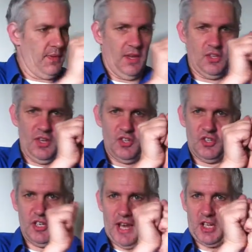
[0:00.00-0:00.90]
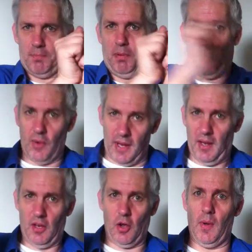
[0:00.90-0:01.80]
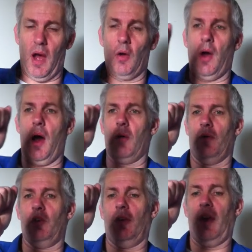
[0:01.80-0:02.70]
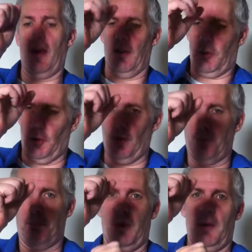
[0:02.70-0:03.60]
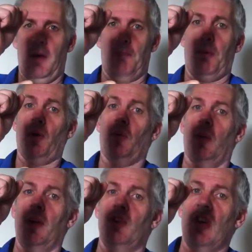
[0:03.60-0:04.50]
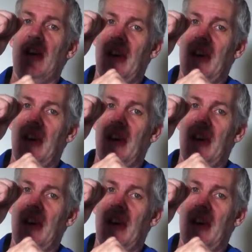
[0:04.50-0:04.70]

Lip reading: this is exploding, going out of each other, and a third particle is